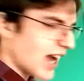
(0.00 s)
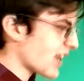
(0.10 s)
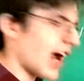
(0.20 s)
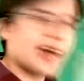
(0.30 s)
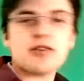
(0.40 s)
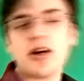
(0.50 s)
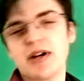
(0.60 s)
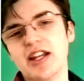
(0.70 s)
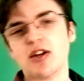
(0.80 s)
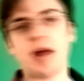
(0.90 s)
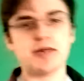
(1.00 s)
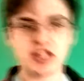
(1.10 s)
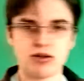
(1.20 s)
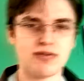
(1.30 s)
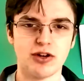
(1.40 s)
I don't know it either, but I'm just going
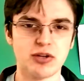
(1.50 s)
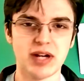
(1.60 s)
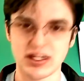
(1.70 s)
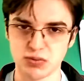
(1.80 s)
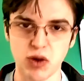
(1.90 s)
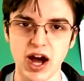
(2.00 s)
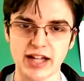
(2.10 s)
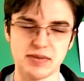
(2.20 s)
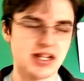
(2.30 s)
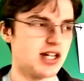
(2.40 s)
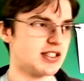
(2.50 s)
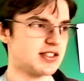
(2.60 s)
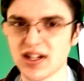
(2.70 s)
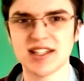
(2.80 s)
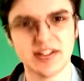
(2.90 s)
to refer to it as Wise because
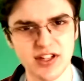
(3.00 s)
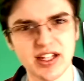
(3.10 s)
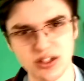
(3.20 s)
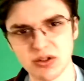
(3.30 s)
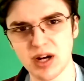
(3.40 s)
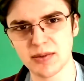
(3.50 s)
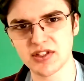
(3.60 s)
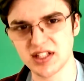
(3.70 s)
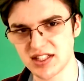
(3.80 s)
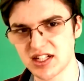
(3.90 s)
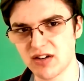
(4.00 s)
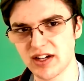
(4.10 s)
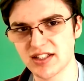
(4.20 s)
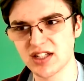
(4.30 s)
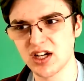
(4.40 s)
I feel like newcomers to the
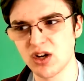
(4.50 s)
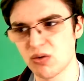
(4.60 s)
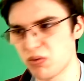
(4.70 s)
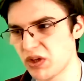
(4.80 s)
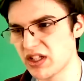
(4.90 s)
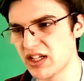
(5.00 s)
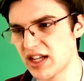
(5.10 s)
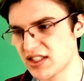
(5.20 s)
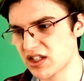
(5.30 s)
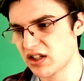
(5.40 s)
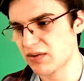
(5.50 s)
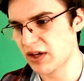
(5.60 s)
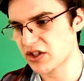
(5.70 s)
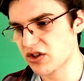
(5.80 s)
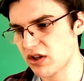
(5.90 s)
series wouldn't necessarily
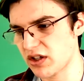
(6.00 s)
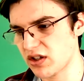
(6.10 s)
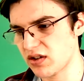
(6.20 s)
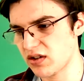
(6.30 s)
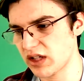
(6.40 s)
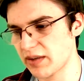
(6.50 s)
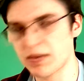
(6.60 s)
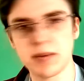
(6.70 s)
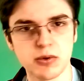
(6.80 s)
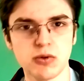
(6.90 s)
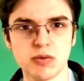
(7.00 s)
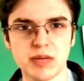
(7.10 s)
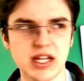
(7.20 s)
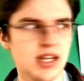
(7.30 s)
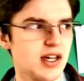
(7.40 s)
register it. Like, people who would
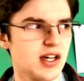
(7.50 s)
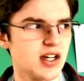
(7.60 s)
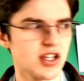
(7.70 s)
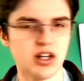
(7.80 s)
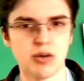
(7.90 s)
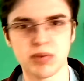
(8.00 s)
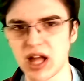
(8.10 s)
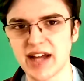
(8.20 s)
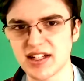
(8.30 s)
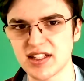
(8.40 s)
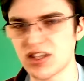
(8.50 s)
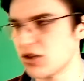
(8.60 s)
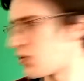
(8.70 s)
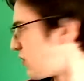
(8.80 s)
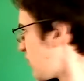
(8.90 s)
be, blind to the series
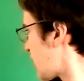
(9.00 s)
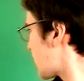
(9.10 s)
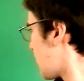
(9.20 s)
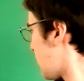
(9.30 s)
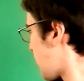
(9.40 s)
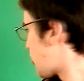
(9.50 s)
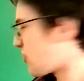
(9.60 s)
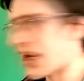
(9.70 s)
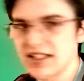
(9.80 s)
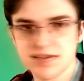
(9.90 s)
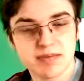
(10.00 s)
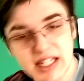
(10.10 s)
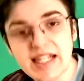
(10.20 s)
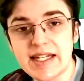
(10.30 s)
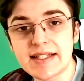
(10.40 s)
wouldn't necessarily register that as
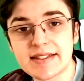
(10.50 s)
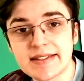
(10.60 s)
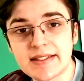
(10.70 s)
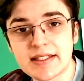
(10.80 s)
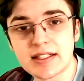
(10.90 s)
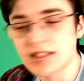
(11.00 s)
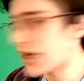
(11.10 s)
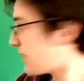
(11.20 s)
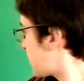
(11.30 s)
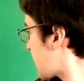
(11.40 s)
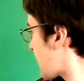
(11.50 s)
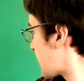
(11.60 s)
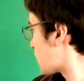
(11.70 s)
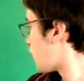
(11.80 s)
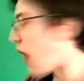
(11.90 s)
Ease. They'd see it as
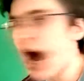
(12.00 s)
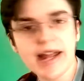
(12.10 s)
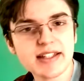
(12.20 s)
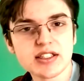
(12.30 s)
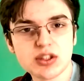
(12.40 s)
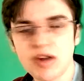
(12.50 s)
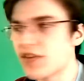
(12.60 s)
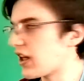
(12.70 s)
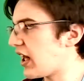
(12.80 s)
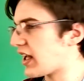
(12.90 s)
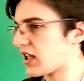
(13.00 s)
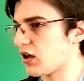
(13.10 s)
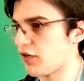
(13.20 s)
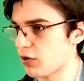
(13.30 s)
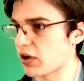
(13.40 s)
Wise. So I feel like,
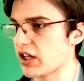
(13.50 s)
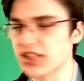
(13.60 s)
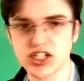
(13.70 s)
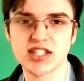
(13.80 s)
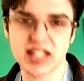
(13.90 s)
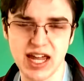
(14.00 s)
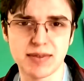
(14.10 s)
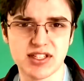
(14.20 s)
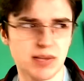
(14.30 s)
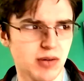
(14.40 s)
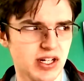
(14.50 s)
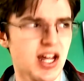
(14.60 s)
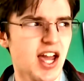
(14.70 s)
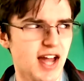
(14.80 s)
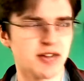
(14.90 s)
if you were going to suggest the game to someone
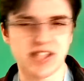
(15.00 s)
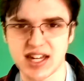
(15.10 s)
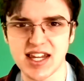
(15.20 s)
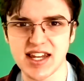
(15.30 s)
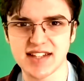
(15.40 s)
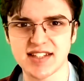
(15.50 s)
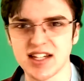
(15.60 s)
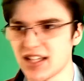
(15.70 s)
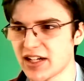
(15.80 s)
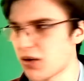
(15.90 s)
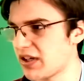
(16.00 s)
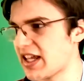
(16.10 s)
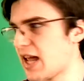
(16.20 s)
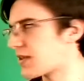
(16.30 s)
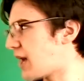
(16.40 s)
and you said Ease, they'd go into
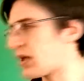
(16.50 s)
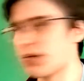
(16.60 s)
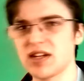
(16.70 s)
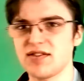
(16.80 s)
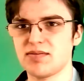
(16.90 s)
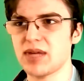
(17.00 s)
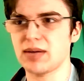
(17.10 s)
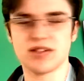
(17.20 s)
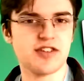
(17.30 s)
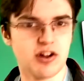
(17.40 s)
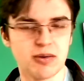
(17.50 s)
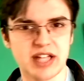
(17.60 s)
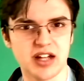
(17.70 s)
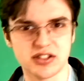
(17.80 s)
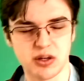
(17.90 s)
GameStop, they wouldn't even be able to figure out what the
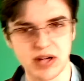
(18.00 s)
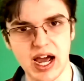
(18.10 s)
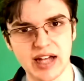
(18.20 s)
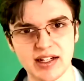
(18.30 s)
hell is going on.